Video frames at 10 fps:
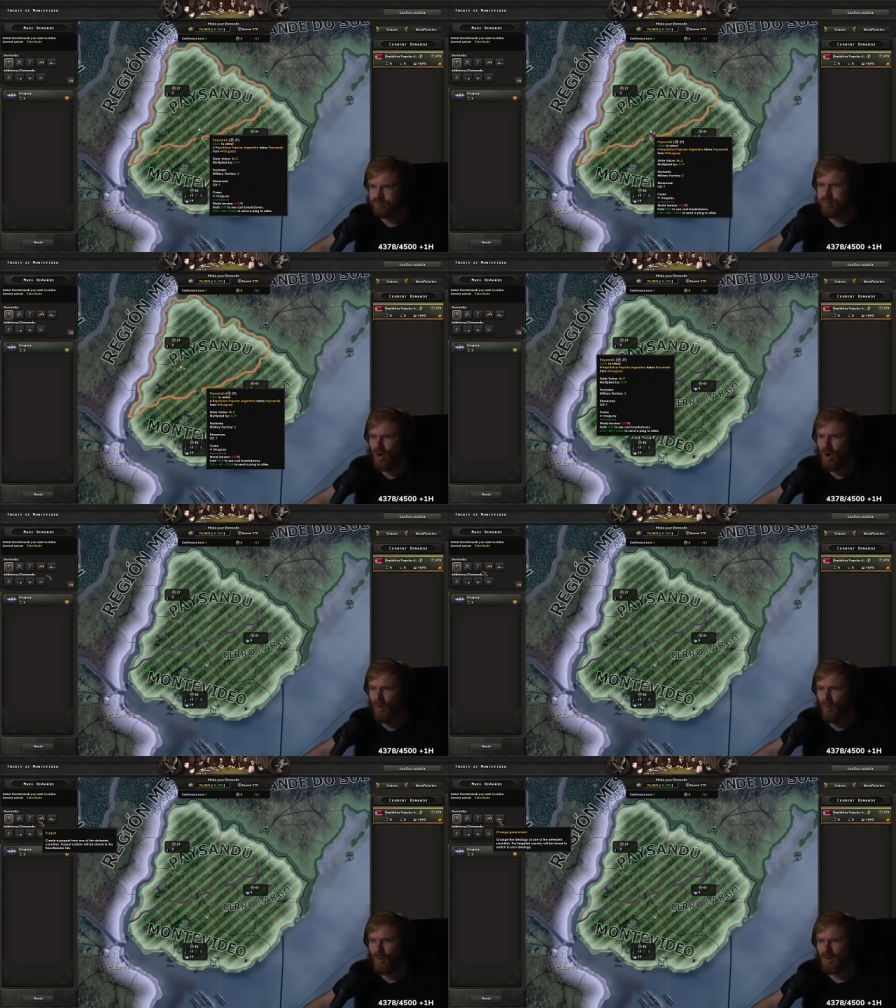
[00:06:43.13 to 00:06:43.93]

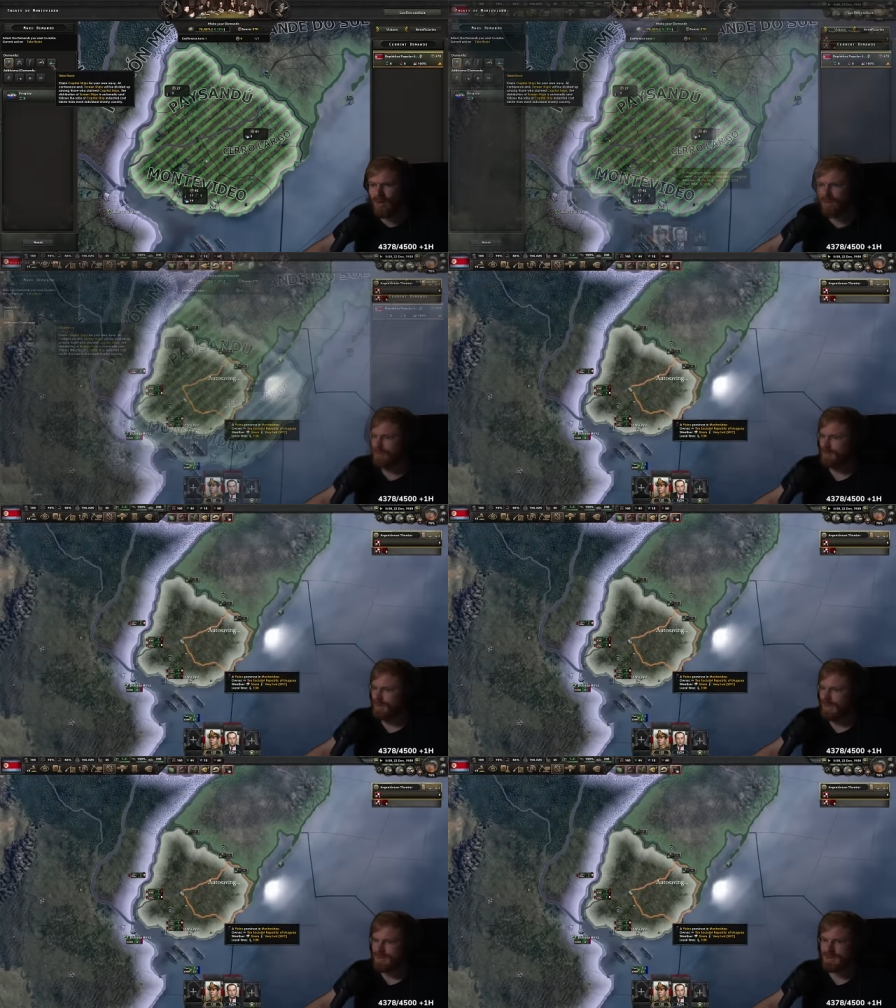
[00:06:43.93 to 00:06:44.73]
Whoa!
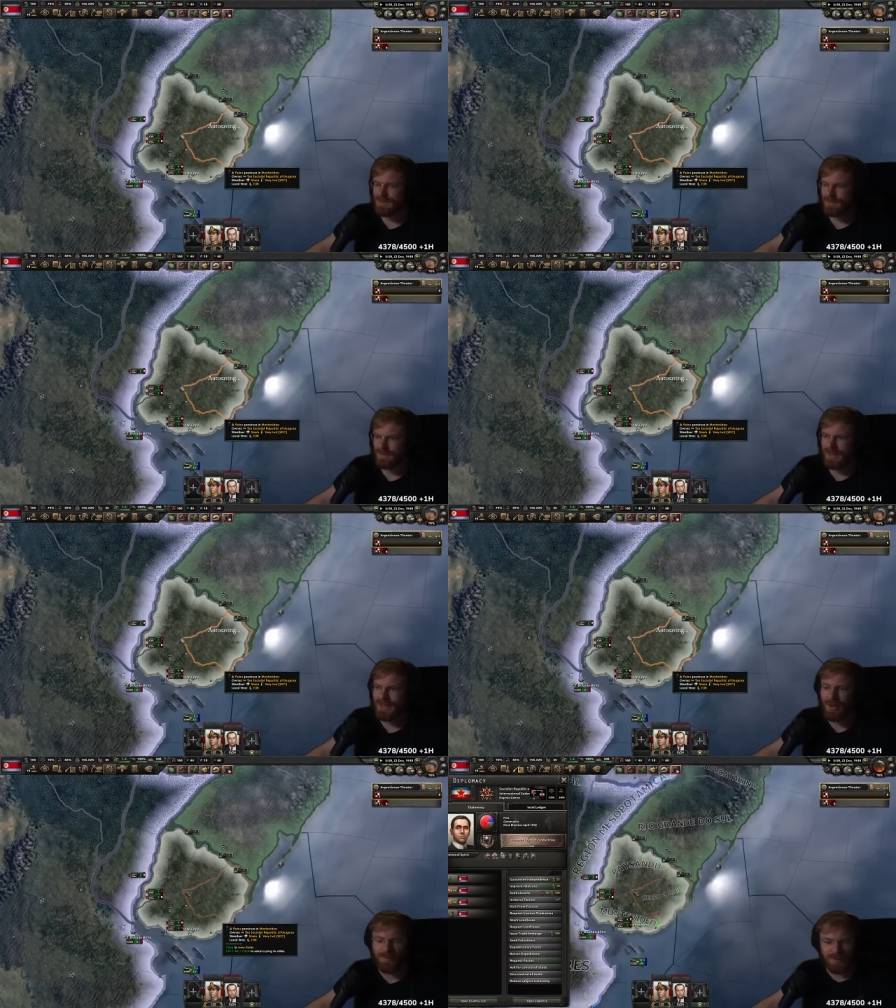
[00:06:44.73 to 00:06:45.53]
Nice. And
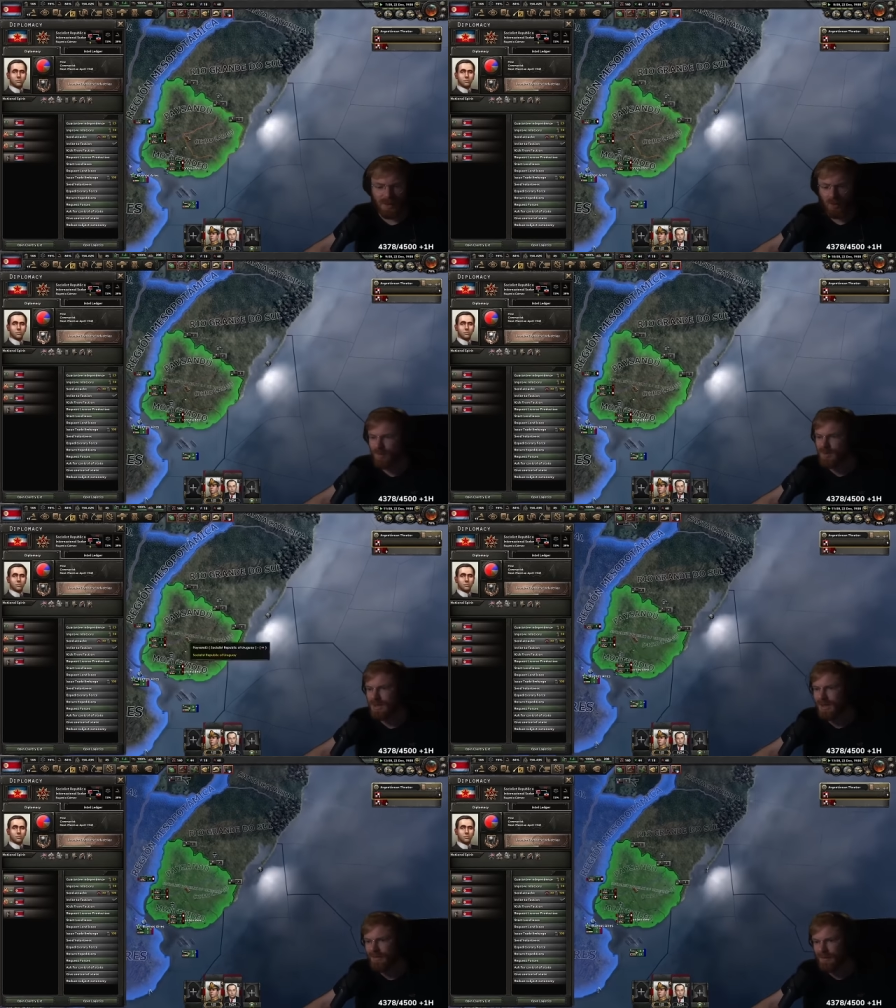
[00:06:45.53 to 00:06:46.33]
now if we declare war in
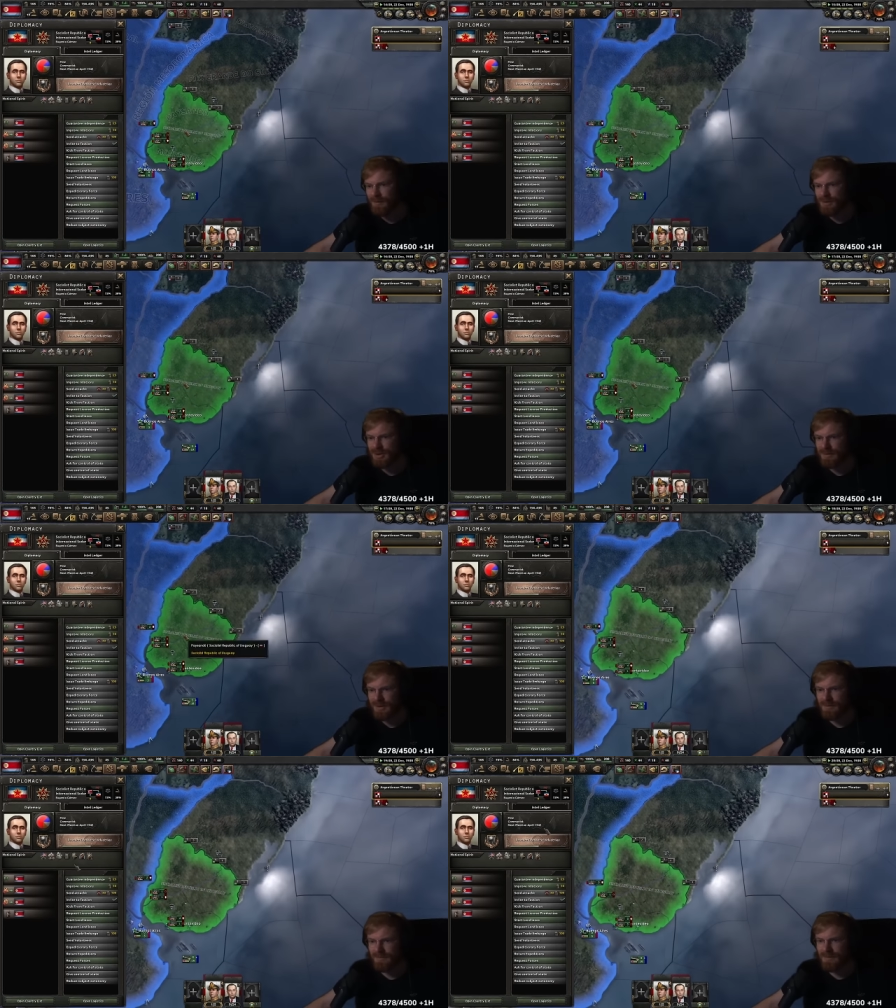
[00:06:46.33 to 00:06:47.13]
Brazil, I have my first
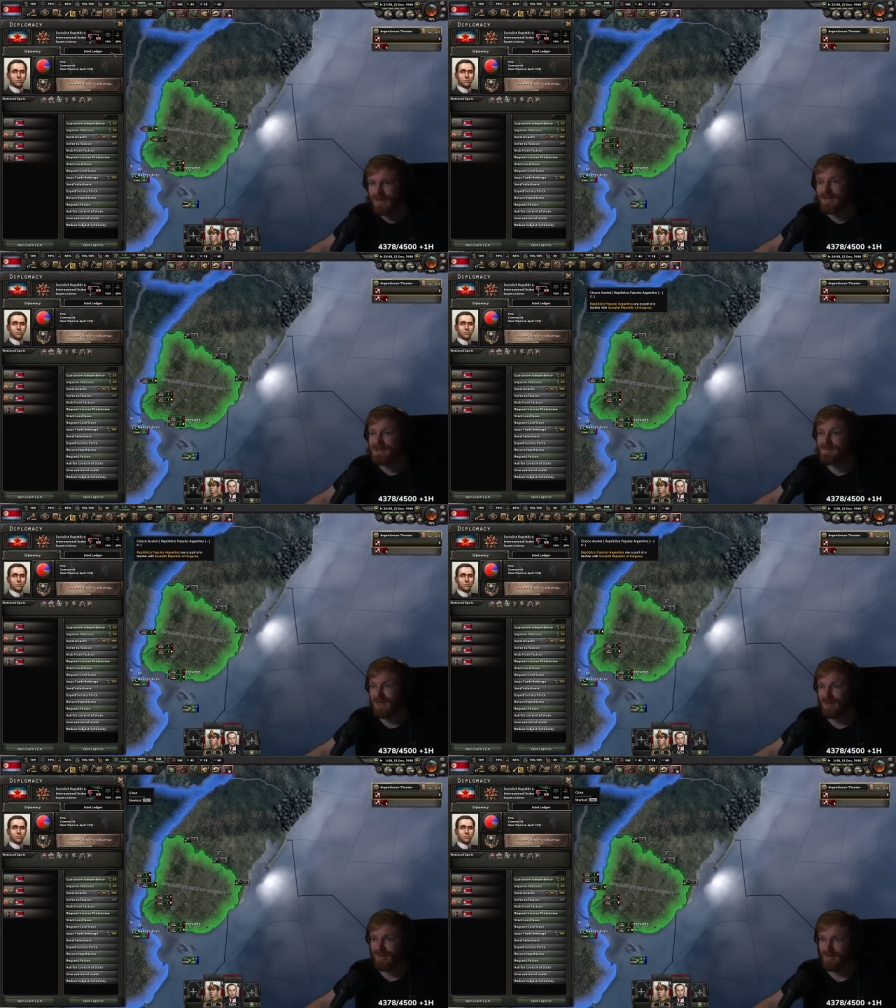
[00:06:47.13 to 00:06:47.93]
achievement. And he's
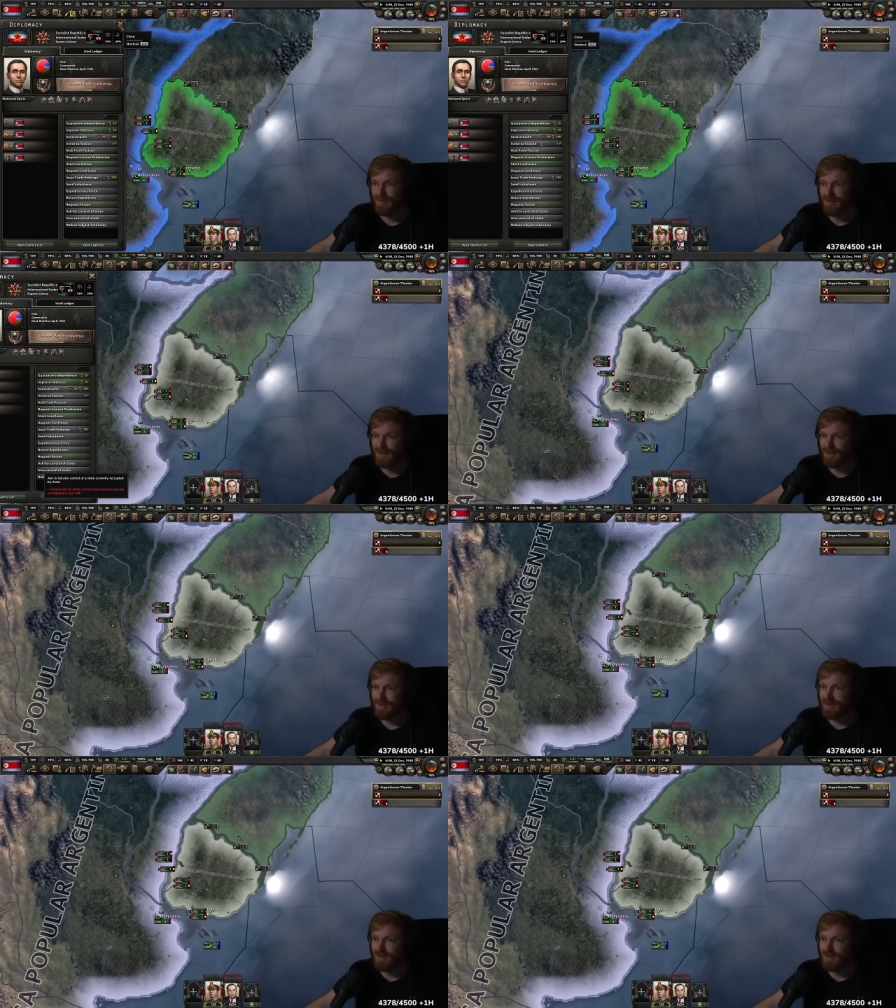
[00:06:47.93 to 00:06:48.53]
paying me a lot of money.